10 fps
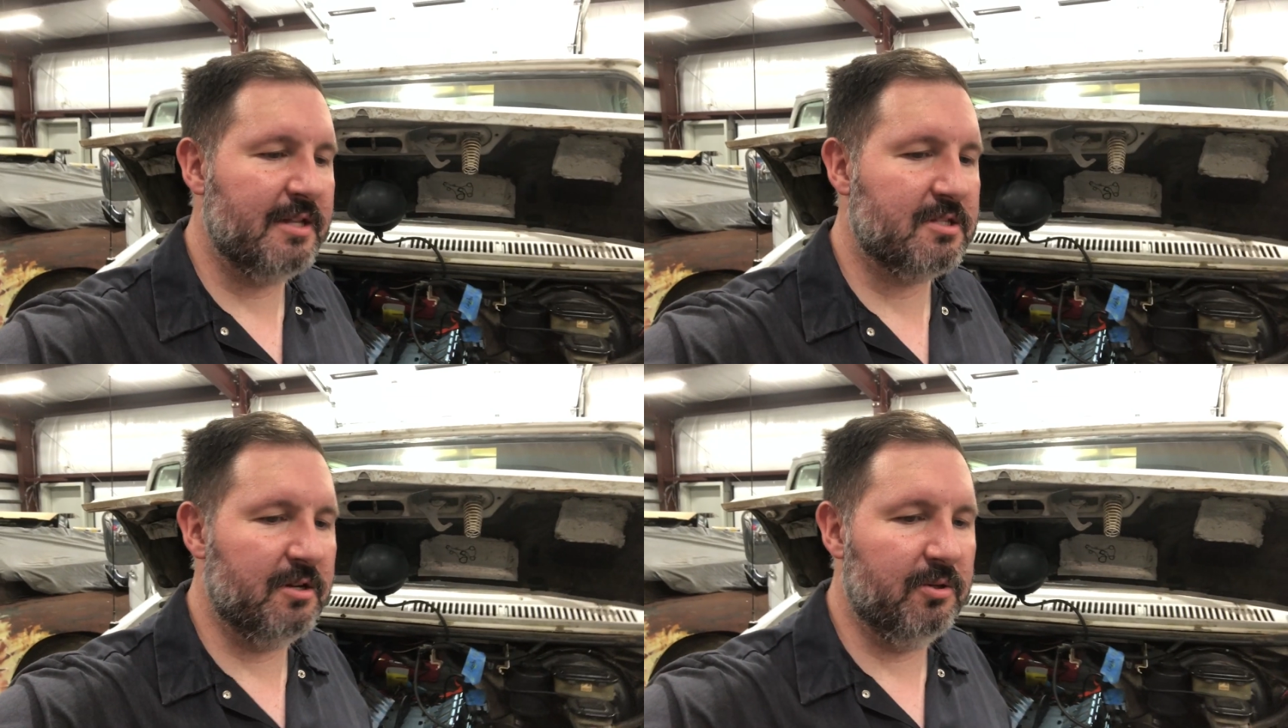
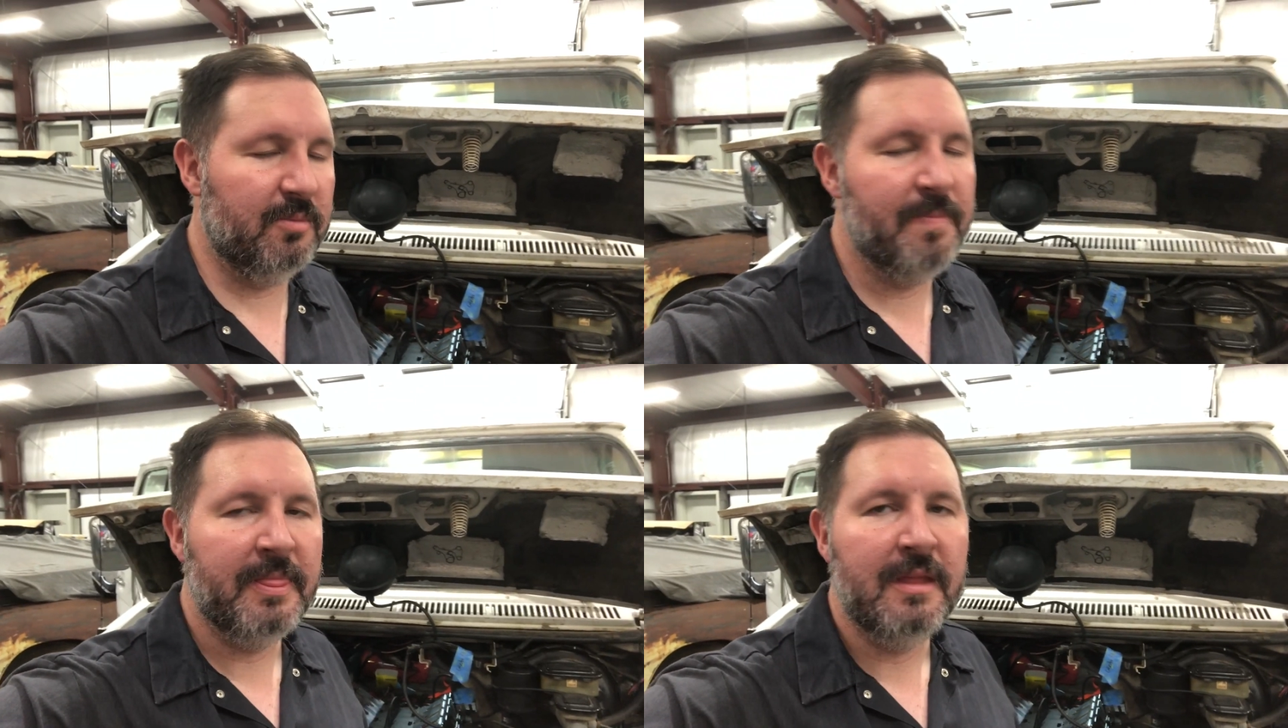So
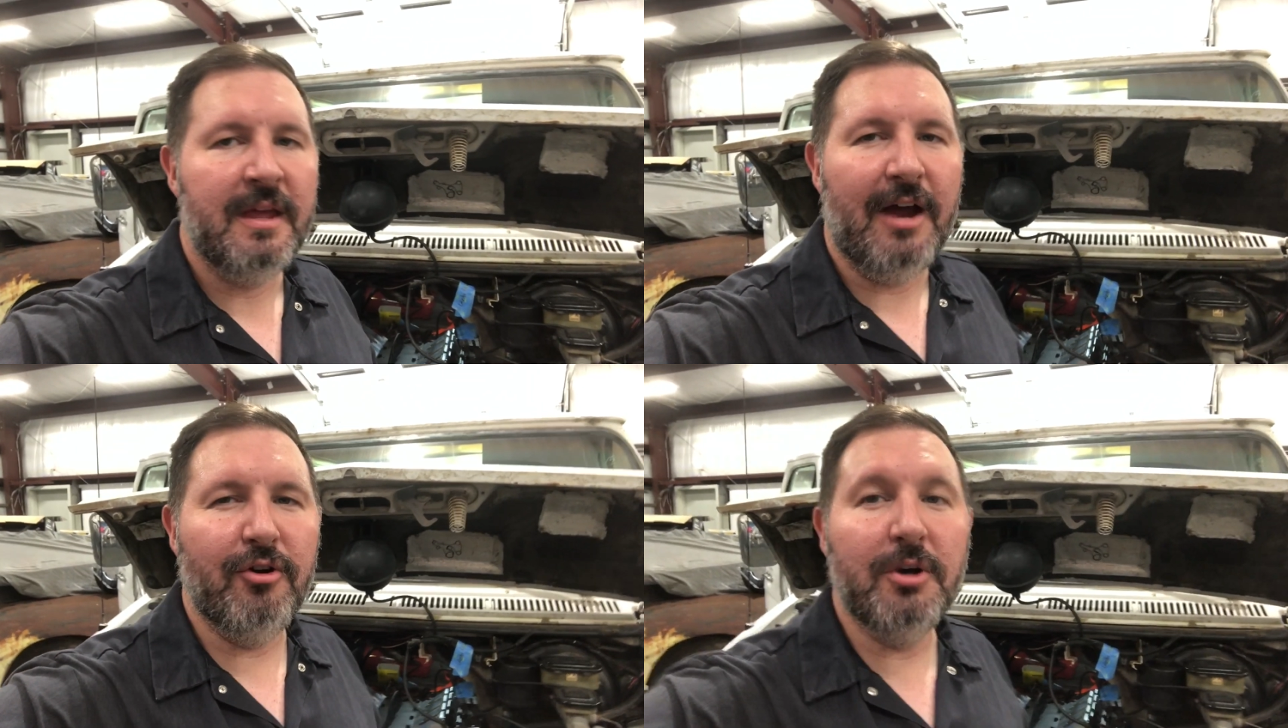
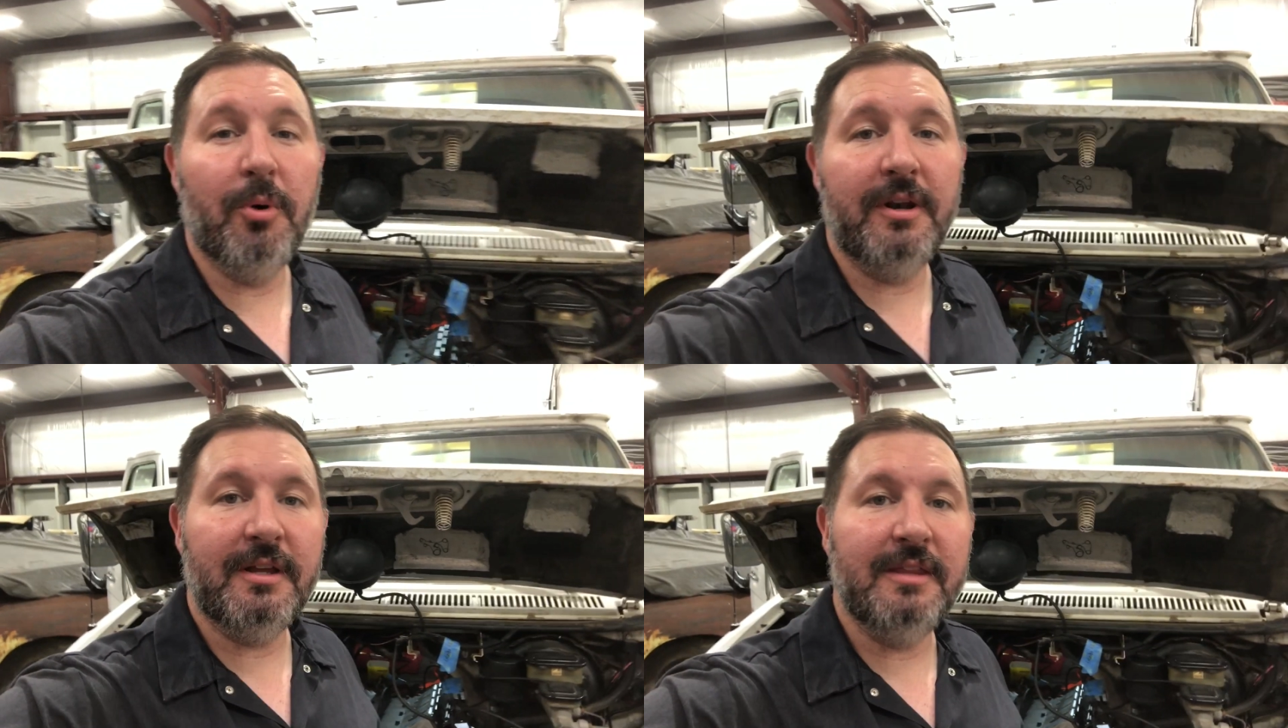I really
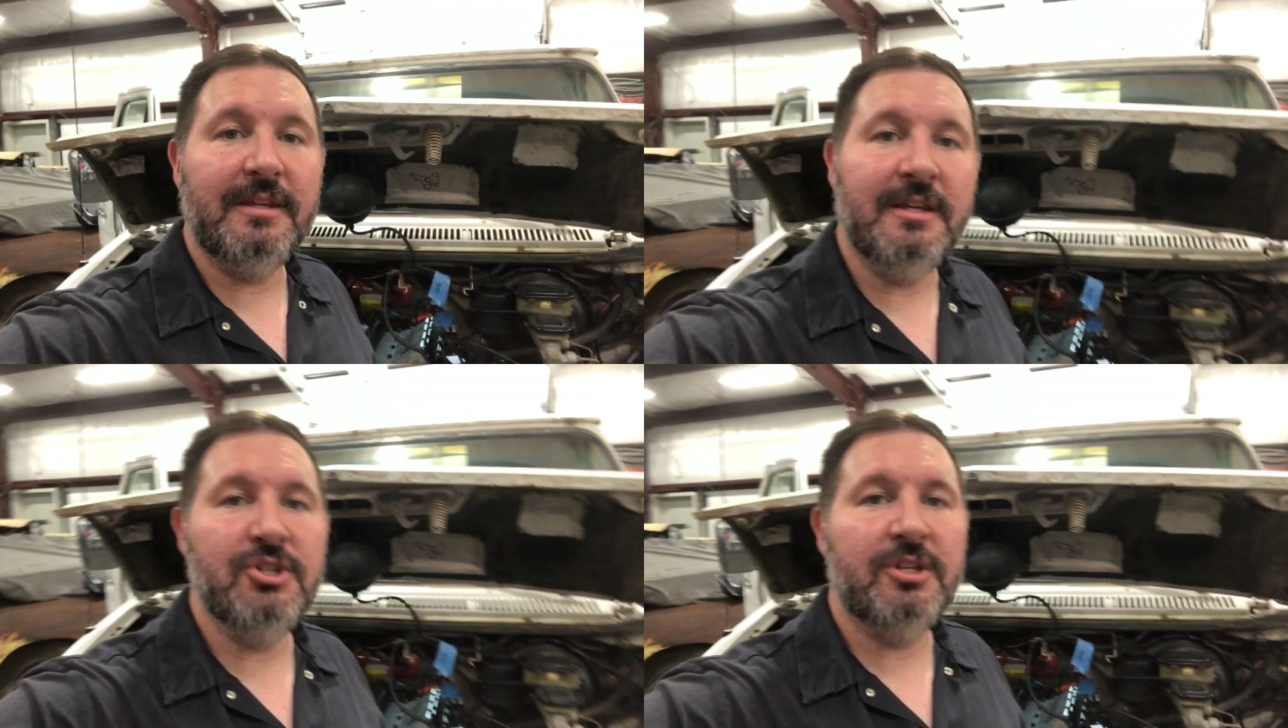wanted to get
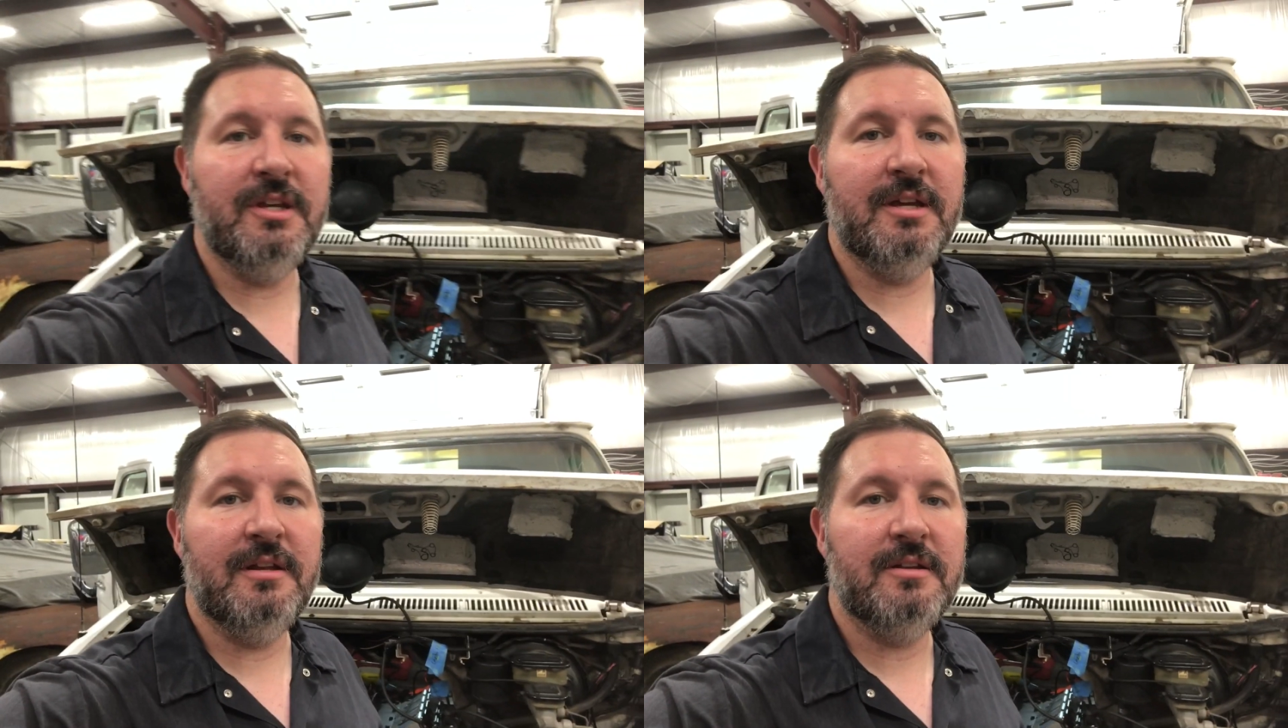the engine
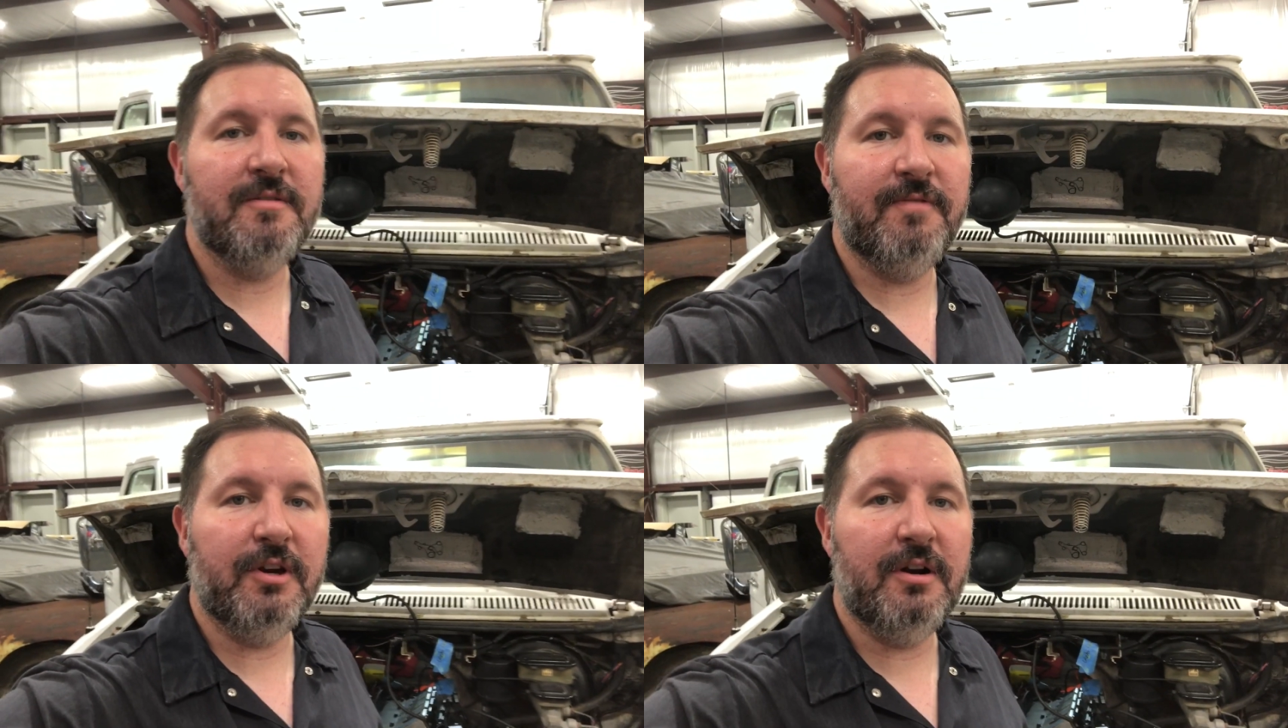in to
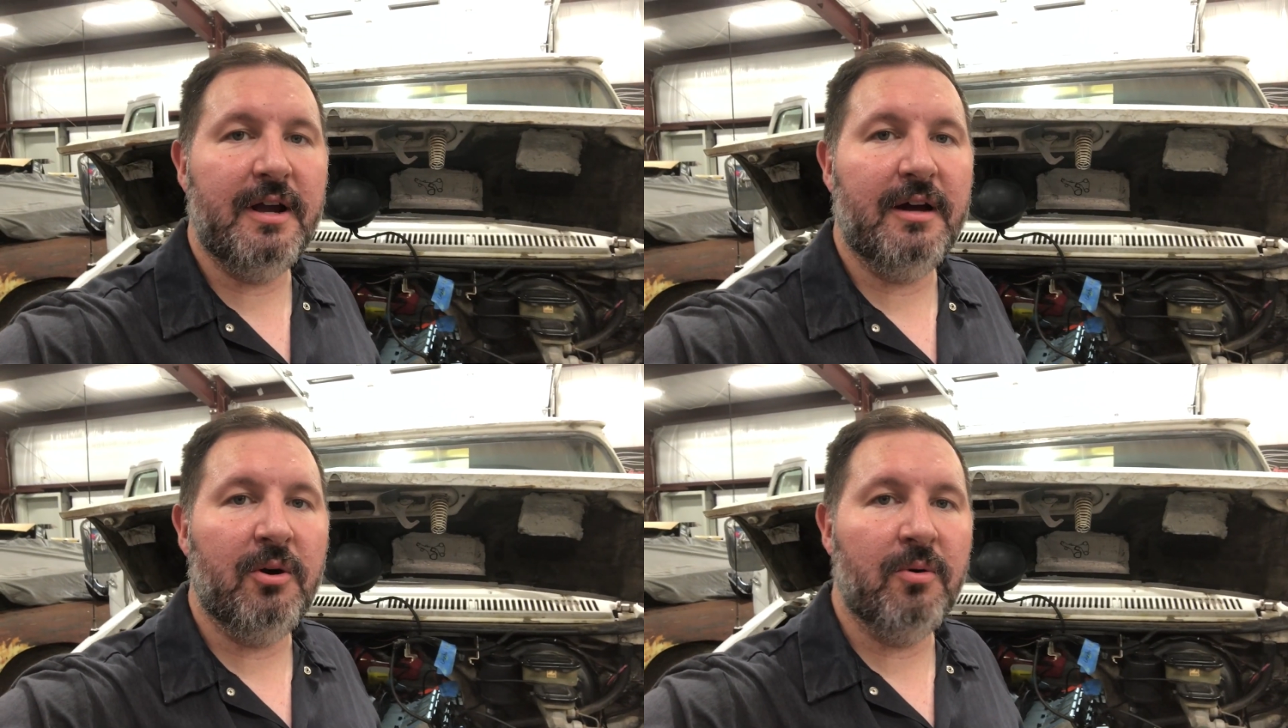figure
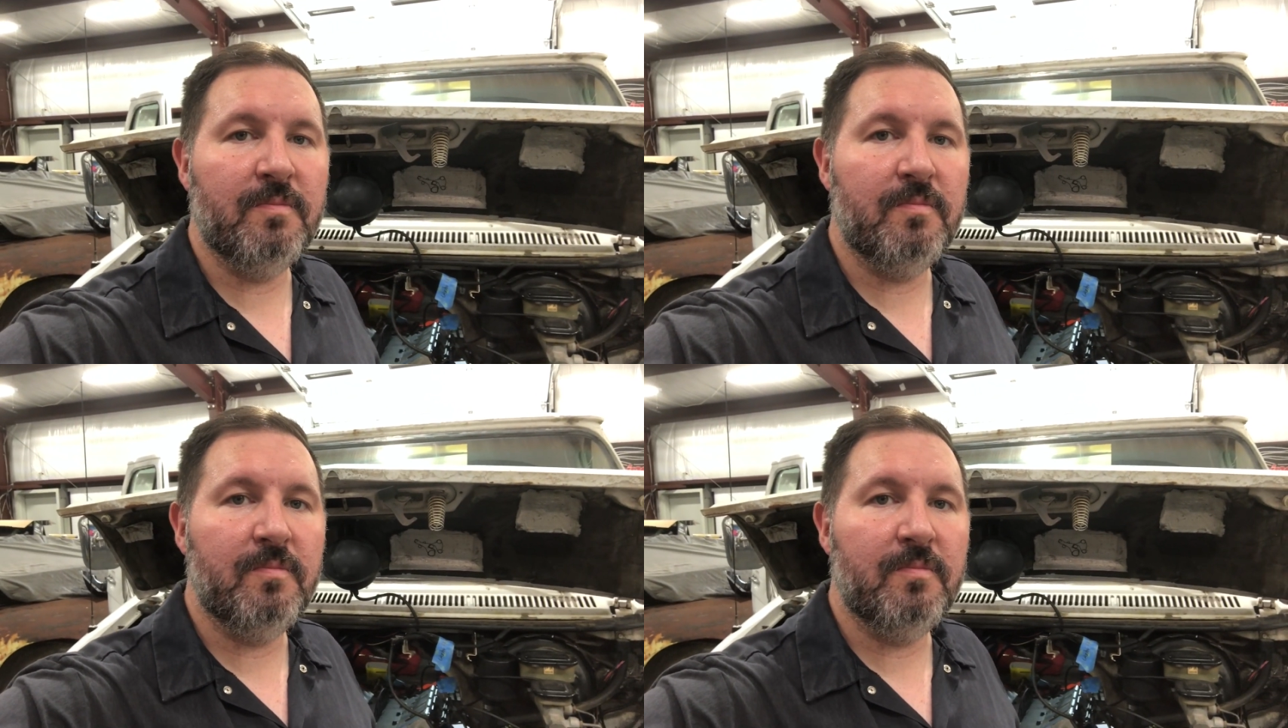out